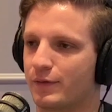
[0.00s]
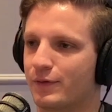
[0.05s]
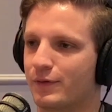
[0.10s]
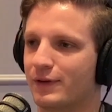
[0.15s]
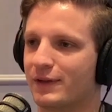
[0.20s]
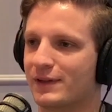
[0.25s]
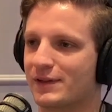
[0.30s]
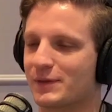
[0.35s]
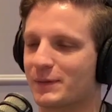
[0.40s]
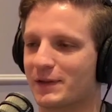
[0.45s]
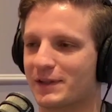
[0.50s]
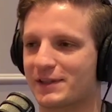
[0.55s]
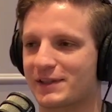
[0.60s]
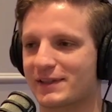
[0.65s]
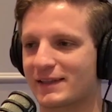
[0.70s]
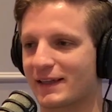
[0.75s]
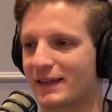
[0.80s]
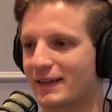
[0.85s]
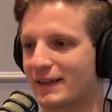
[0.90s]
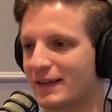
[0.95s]
as much as
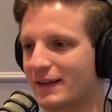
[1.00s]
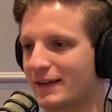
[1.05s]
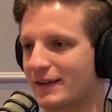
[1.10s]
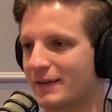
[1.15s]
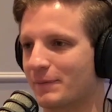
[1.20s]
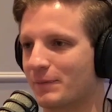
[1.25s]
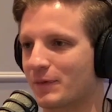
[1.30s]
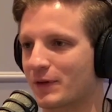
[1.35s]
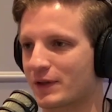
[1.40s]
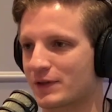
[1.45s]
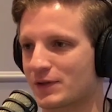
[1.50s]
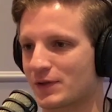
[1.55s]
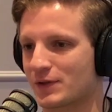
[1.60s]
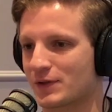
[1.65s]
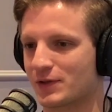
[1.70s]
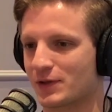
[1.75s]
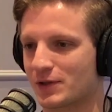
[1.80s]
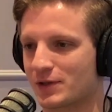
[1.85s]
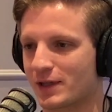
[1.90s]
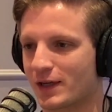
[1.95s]
I can because those
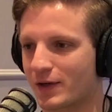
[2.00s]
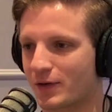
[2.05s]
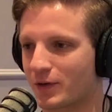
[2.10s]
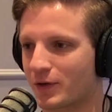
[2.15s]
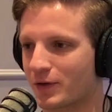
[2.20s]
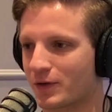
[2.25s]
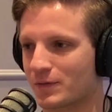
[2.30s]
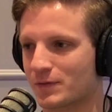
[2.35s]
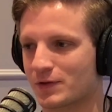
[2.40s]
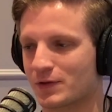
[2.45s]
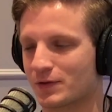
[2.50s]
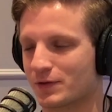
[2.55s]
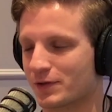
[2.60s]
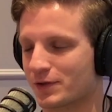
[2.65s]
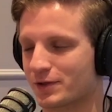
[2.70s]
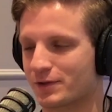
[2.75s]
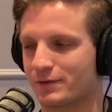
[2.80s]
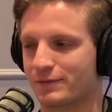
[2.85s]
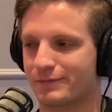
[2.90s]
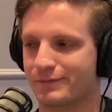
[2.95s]
search algorithms are
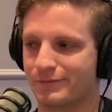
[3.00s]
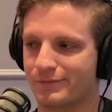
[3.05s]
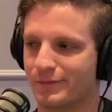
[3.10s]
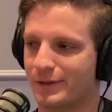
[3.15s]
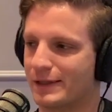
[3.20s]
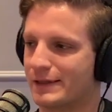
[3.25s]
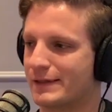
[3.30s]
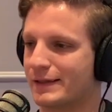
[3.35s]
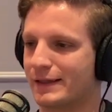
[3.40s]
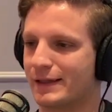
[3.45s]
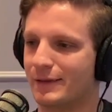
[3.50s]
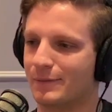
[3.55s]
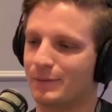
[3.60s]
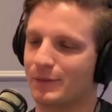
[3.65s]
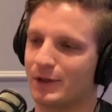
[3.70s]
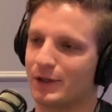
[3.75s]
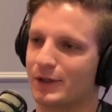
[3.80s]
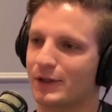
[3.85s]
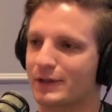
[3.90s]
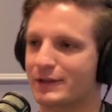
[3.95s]
just meant to keep
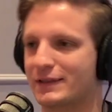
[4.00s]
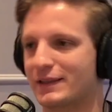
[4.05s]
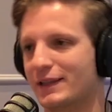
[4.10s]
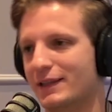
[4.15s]
you hooked.